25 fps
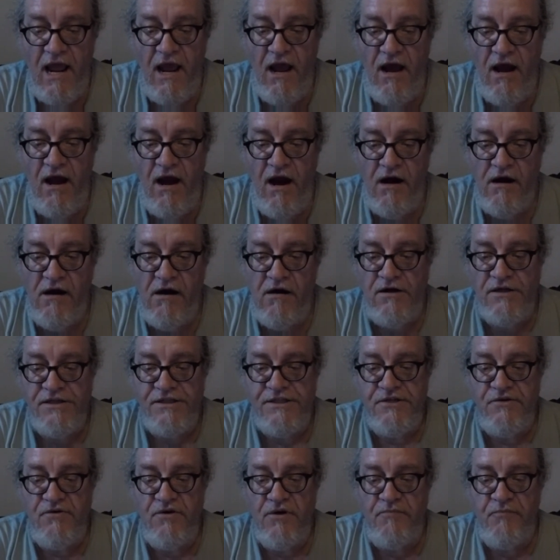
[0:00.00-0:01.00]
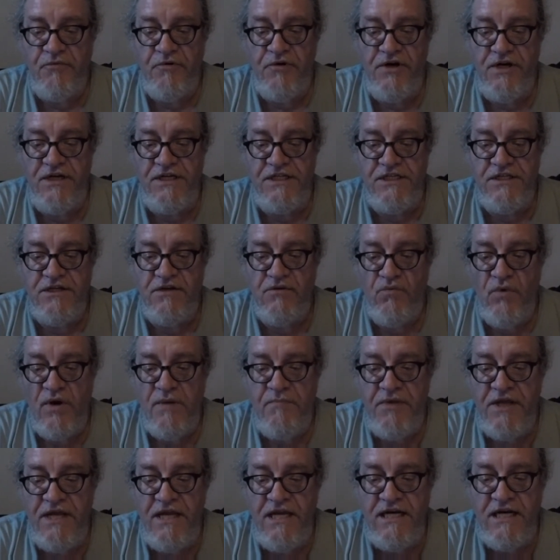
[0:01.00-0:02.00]
Are also
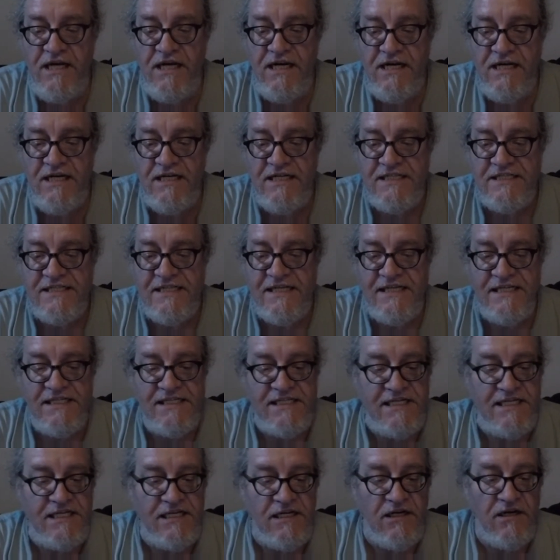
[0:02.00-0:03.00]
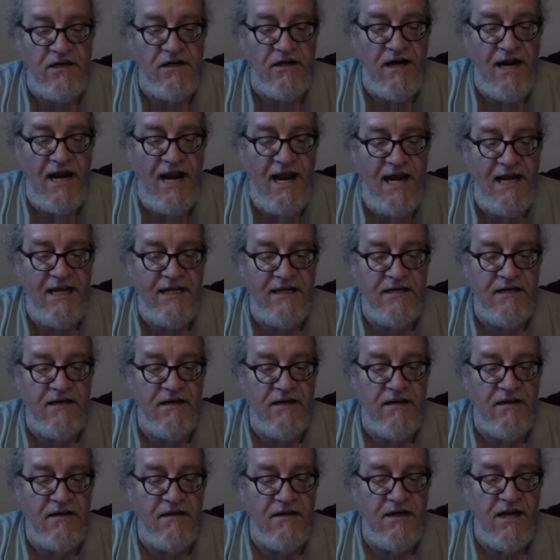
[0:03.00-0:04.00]
repeated and exist here at
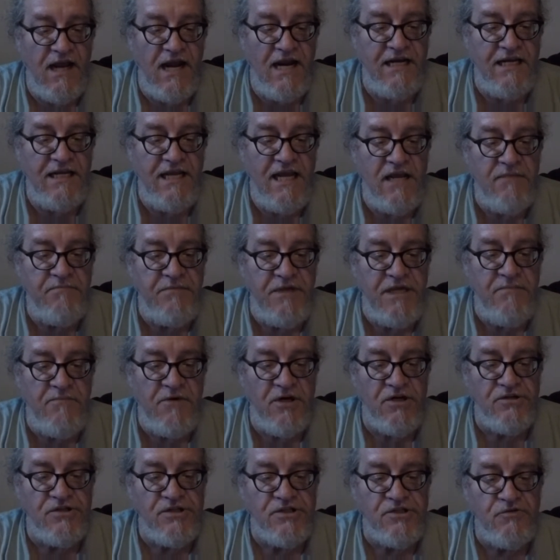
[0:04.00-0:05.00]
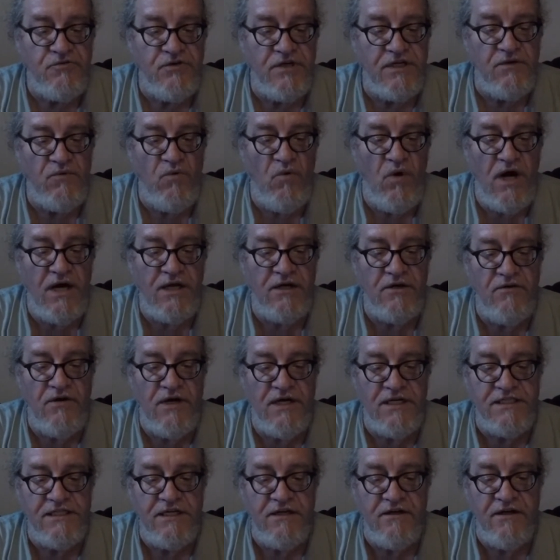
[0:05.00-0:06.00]
98B Marshall Street, Waterloo,
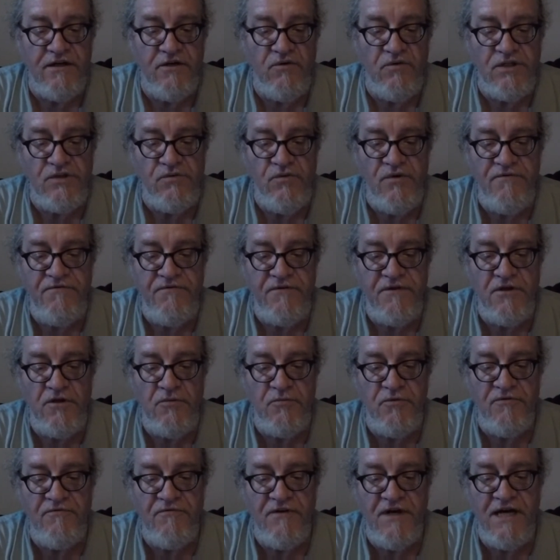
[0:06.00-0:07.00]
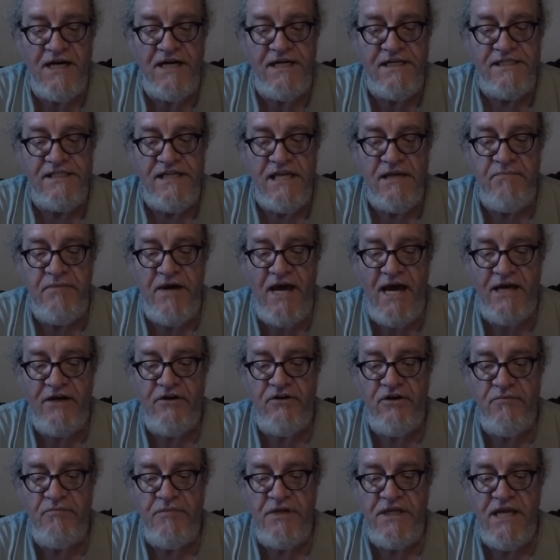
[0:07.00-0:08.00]
Ontario, which we feel provides a
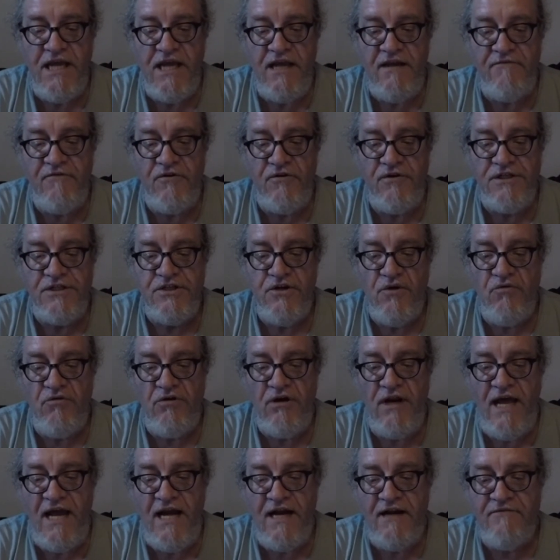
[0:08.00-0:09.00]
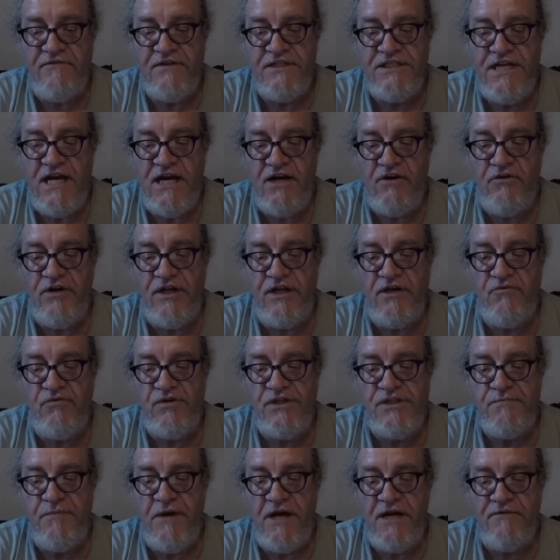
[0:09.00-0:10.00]
pattern of behavior and total lack of integrity and
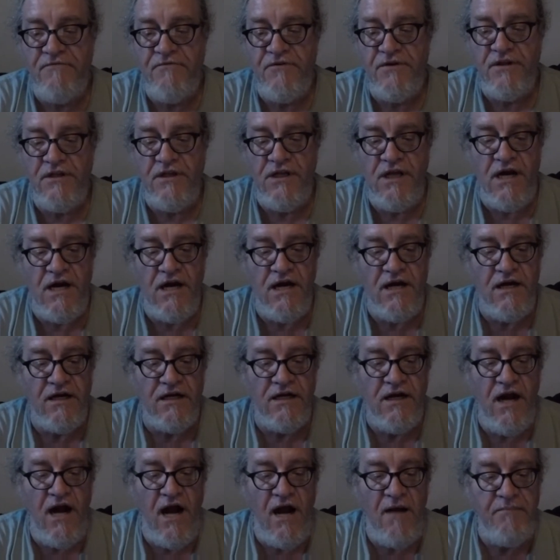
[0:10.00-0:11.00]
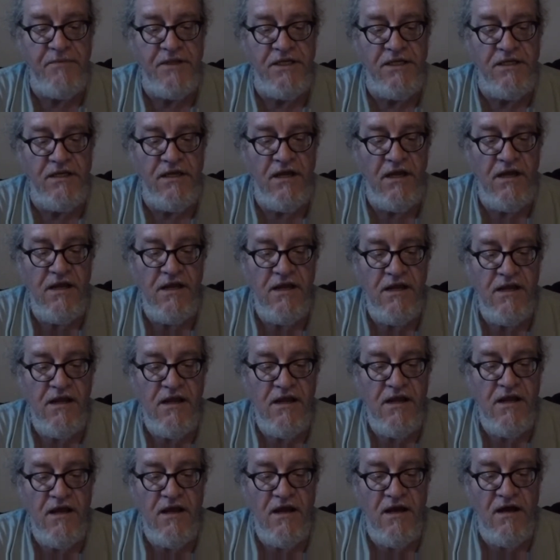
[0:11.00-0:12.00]
respect for the law, a copy
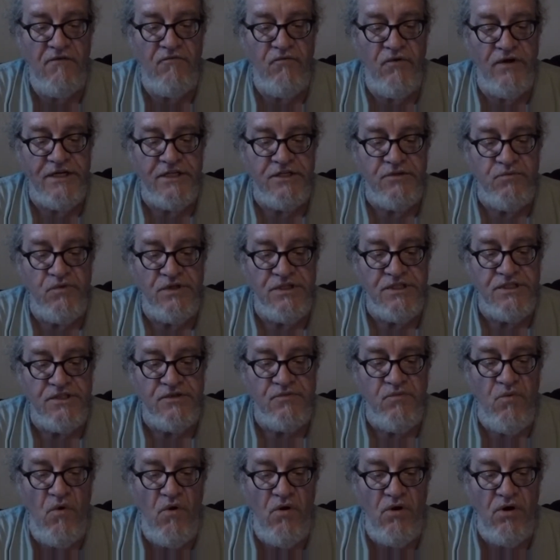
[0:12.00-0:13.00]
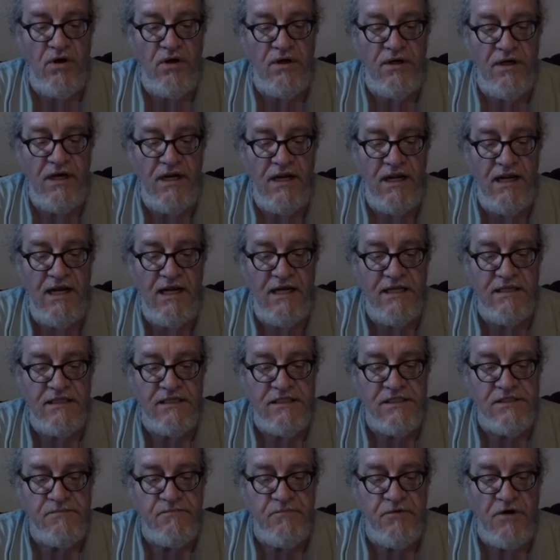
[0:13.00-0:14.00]
of which was sworn at
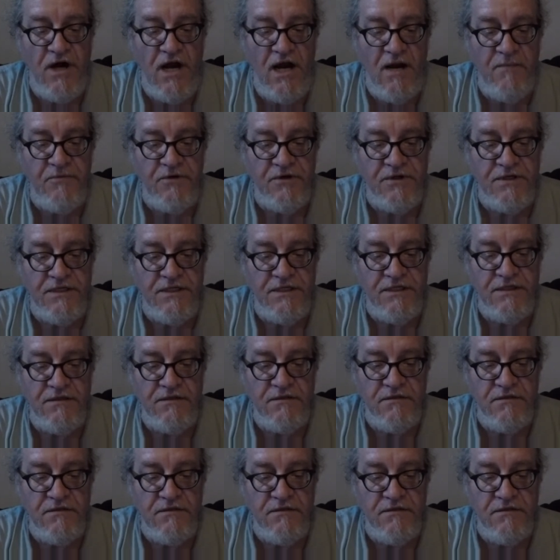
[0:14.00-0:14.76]
this property.